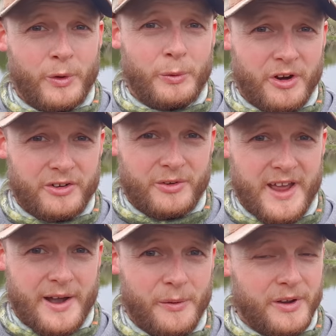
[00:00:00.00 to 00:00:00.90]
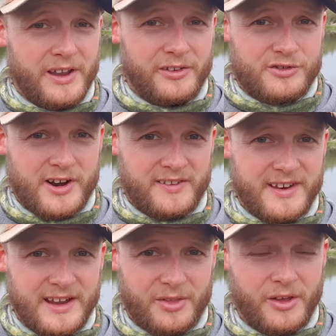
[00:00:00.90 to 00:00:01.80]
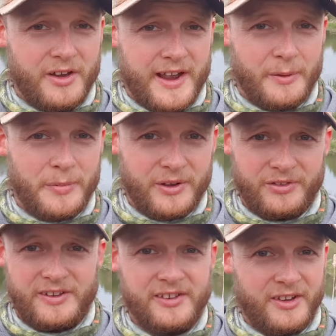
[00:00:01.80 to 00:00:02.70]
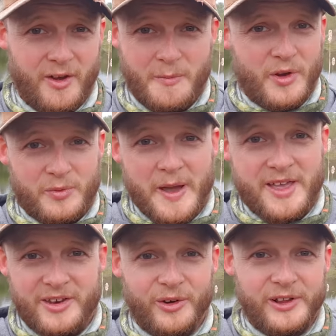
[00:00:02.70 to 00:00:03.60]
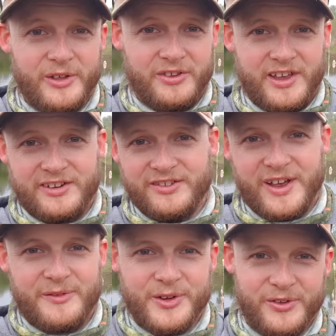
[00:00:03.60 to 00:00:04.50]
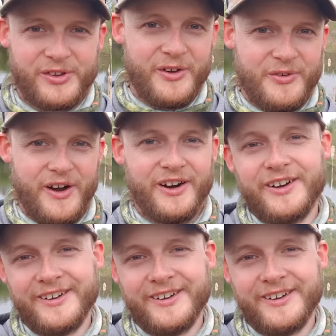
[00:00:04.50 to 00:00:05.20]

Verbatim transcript: What I want to do now is try and sneak a third out because this is going much better than all the other sessions I've done so far.